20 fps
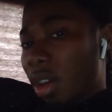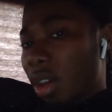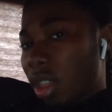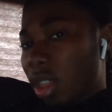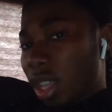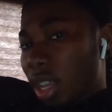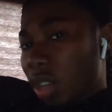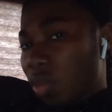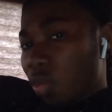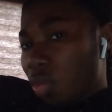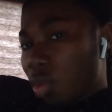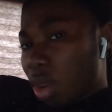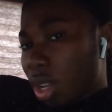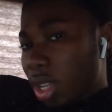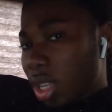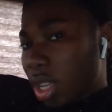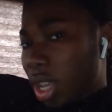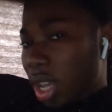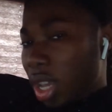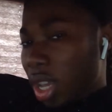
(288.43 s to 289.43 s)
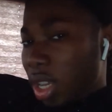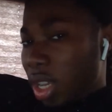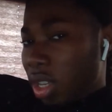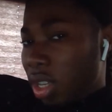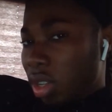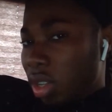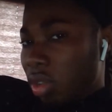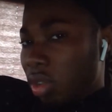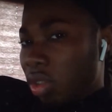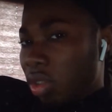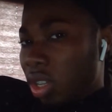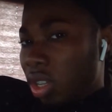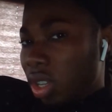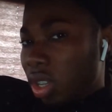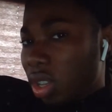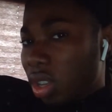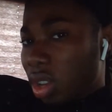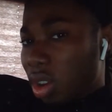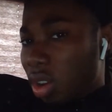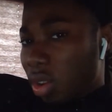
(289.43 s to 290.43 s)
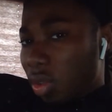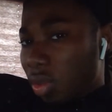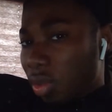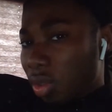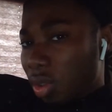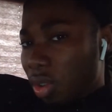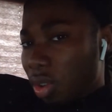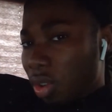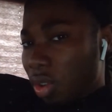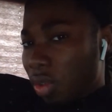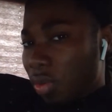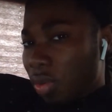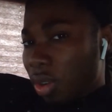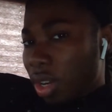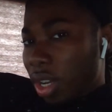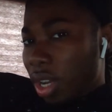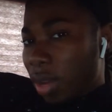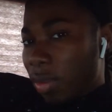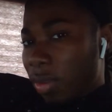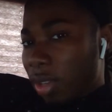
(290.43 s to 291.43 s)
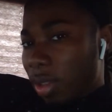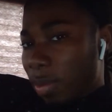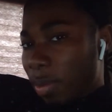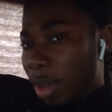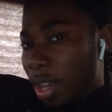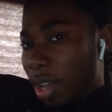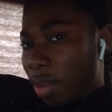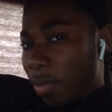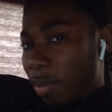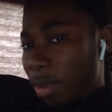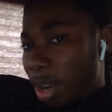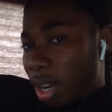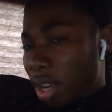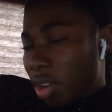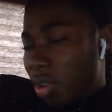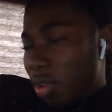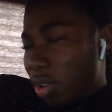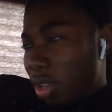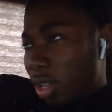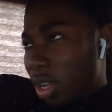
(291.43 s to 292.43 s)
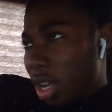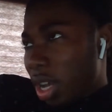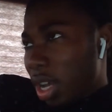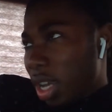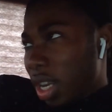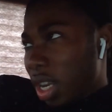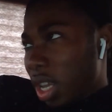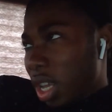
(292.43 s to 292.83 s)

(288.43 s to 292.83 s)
That's one thing you need to know when it comes to making money online.